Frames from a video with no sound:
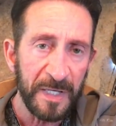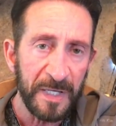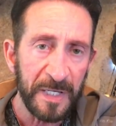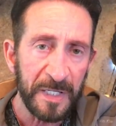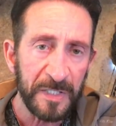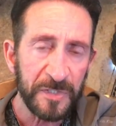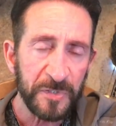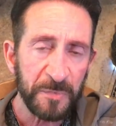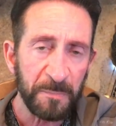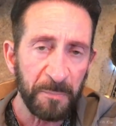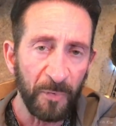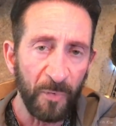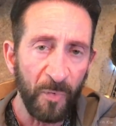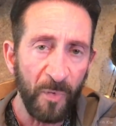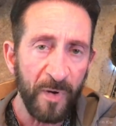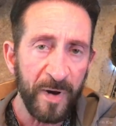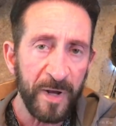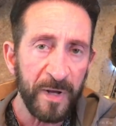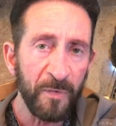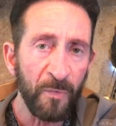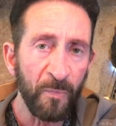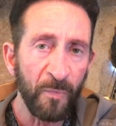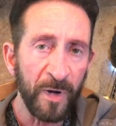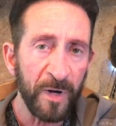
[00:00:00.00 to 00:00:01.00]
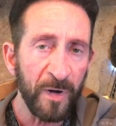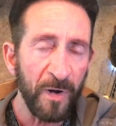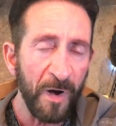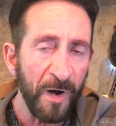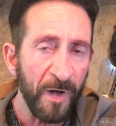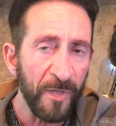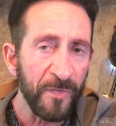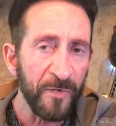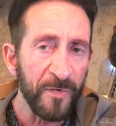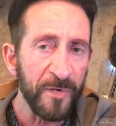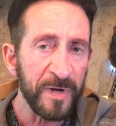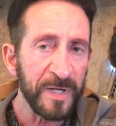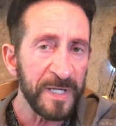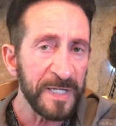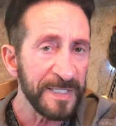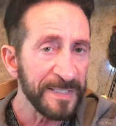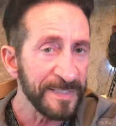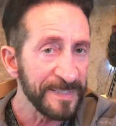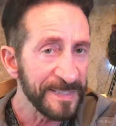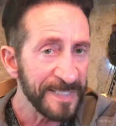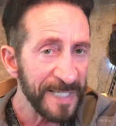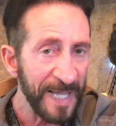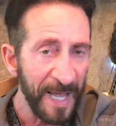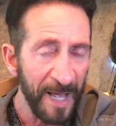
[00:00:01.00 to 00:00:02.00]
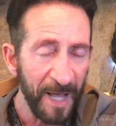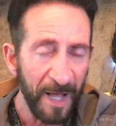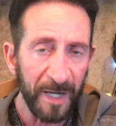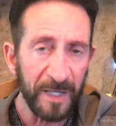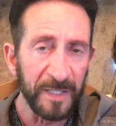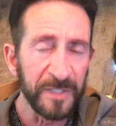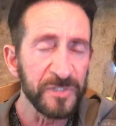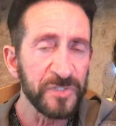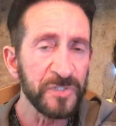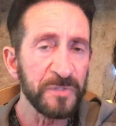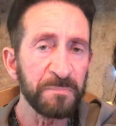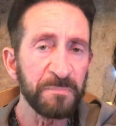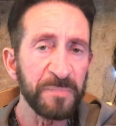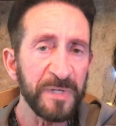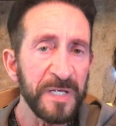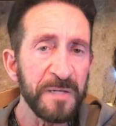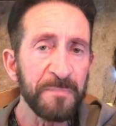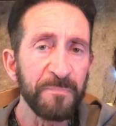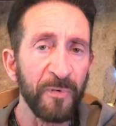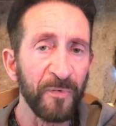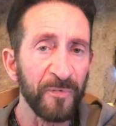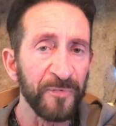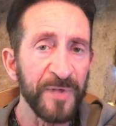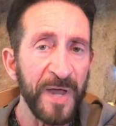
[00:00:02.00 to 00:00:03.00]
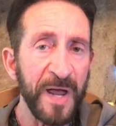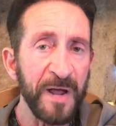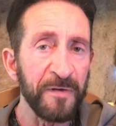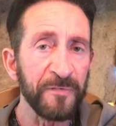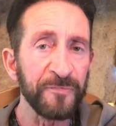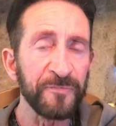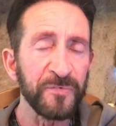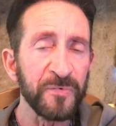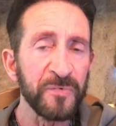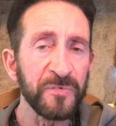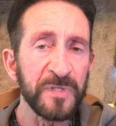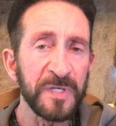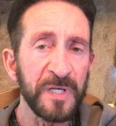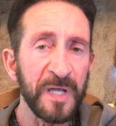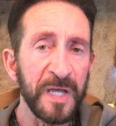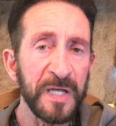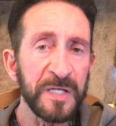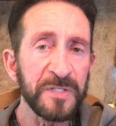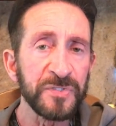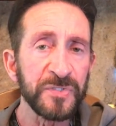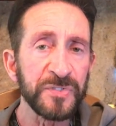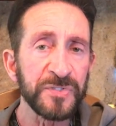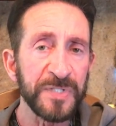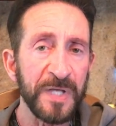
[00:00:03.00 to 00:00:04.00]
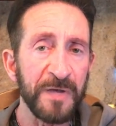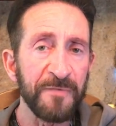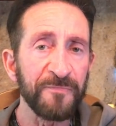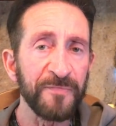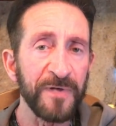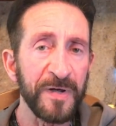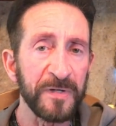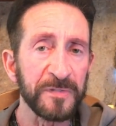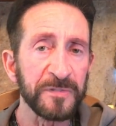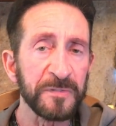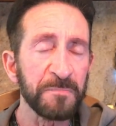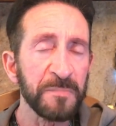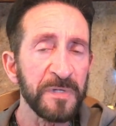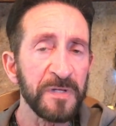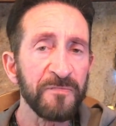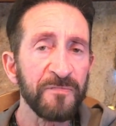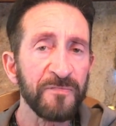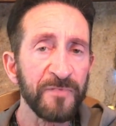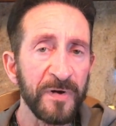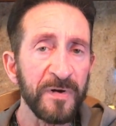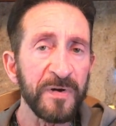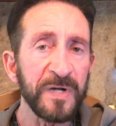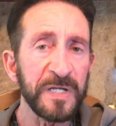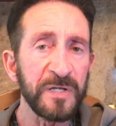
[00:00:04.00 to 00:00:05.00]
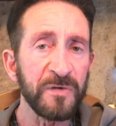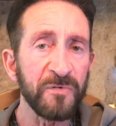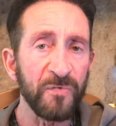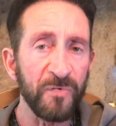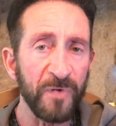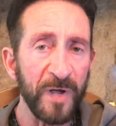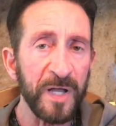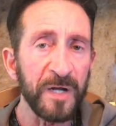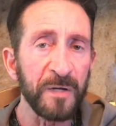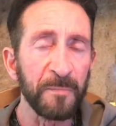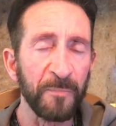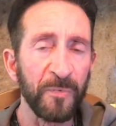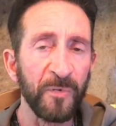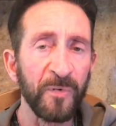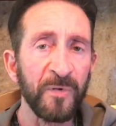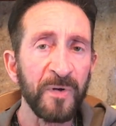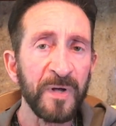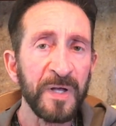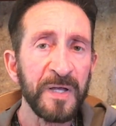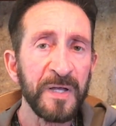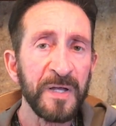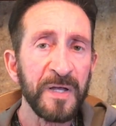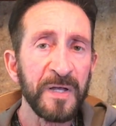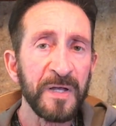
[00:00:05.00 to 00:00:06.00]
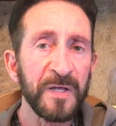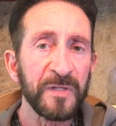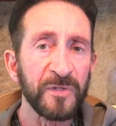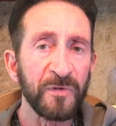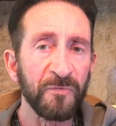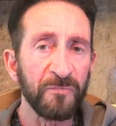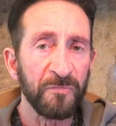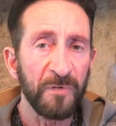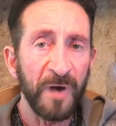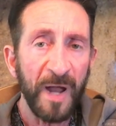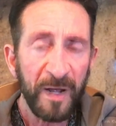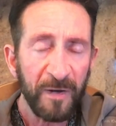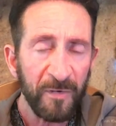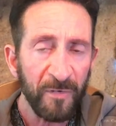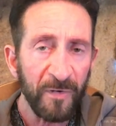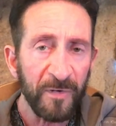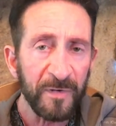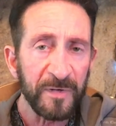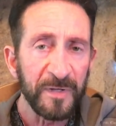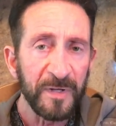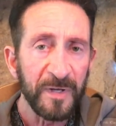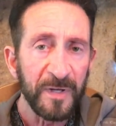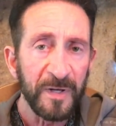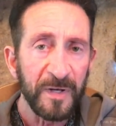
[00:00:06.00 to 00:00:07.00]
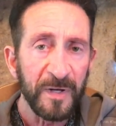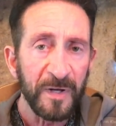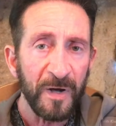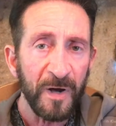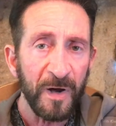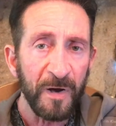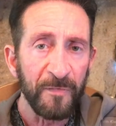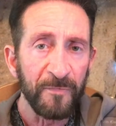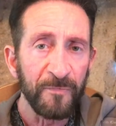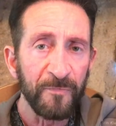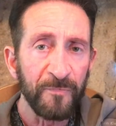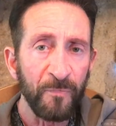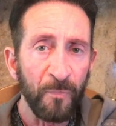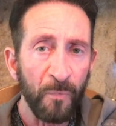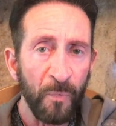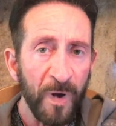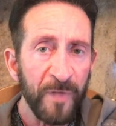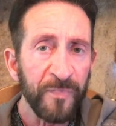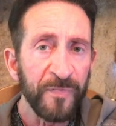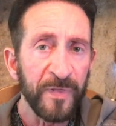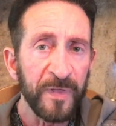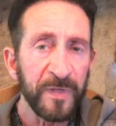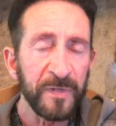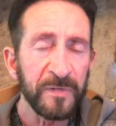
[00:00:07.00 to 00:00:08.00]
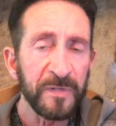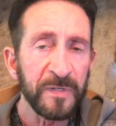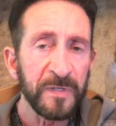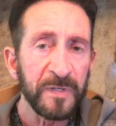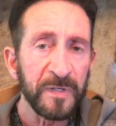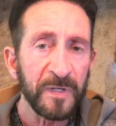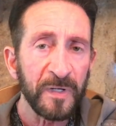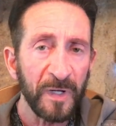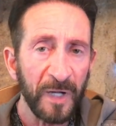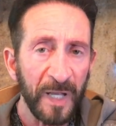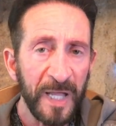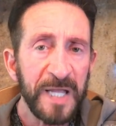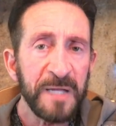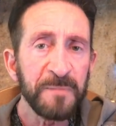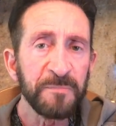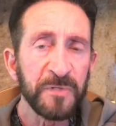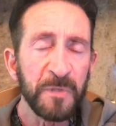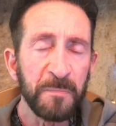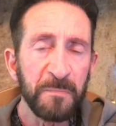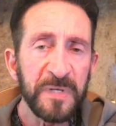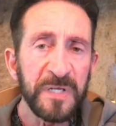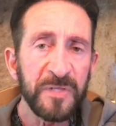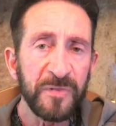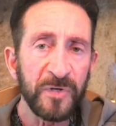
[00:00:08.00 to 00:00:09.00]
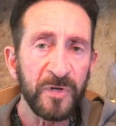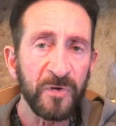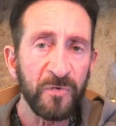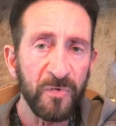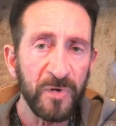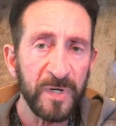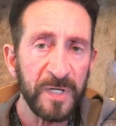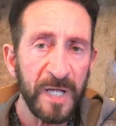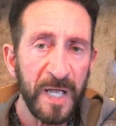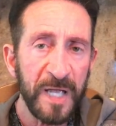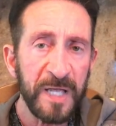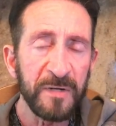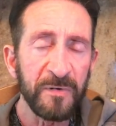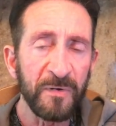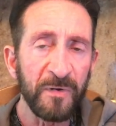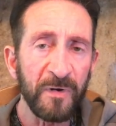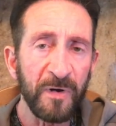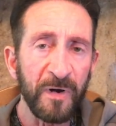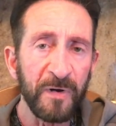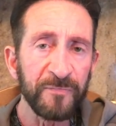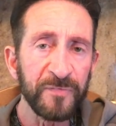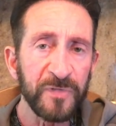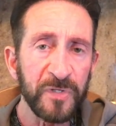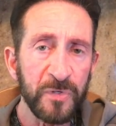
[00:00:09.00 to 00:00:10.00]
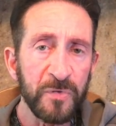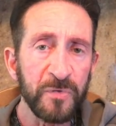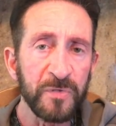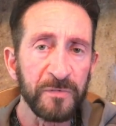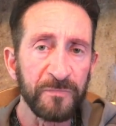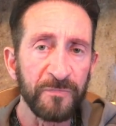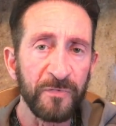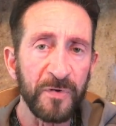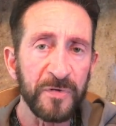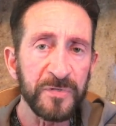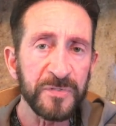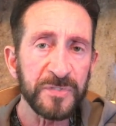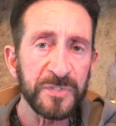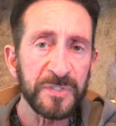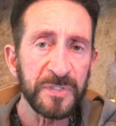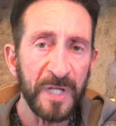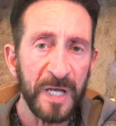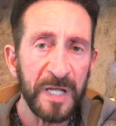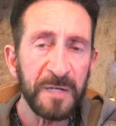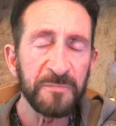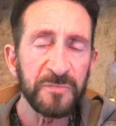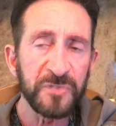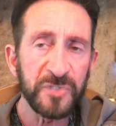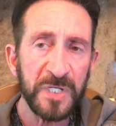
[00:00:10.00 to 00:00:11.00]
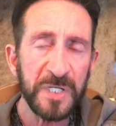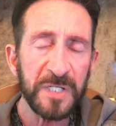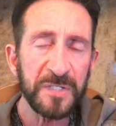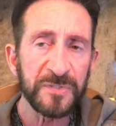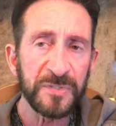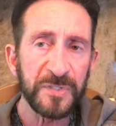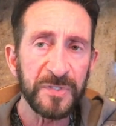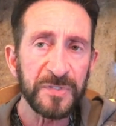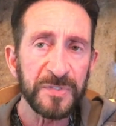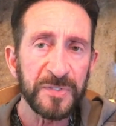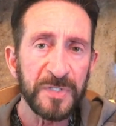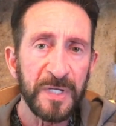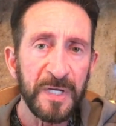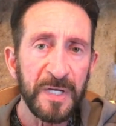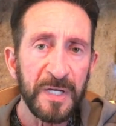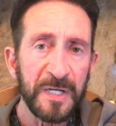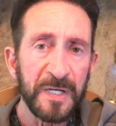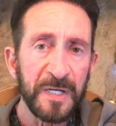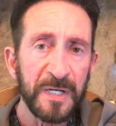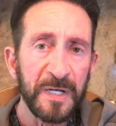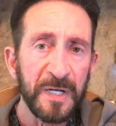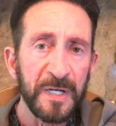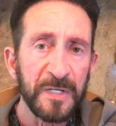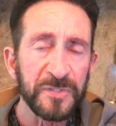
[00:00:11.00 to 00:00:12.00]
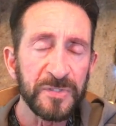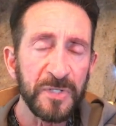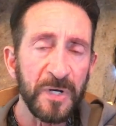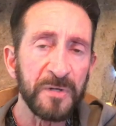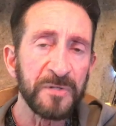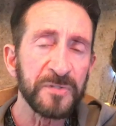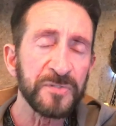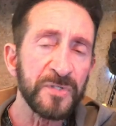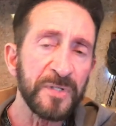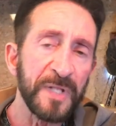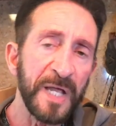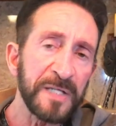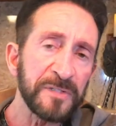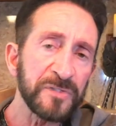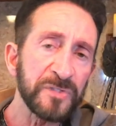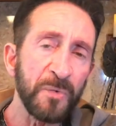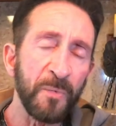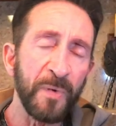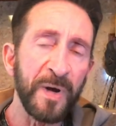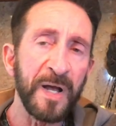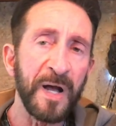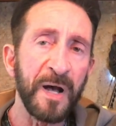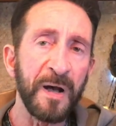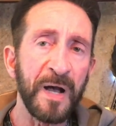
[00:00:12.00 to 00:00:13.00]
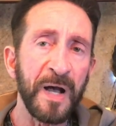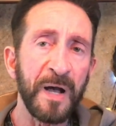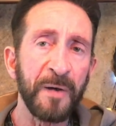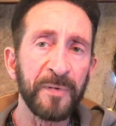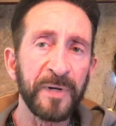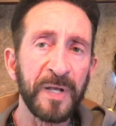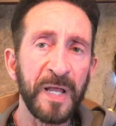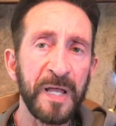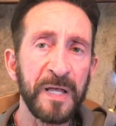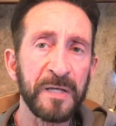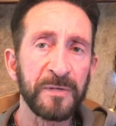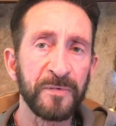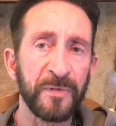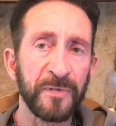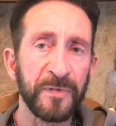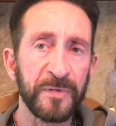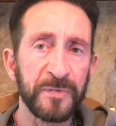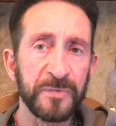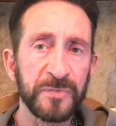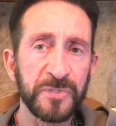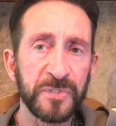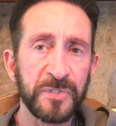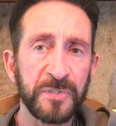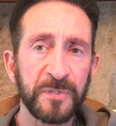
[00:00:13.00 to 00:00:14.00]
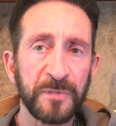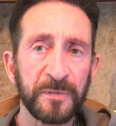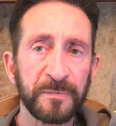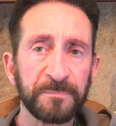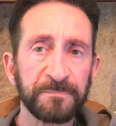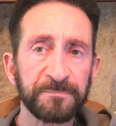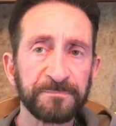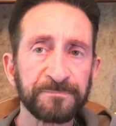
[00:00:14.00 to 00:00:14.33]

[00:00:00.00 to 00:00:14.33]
exploring what other intelligent people down through the ages have found to be very credible the record of one that claimed to be the creator of the universe named Jesus? So, so that's the way I, I would handle those two.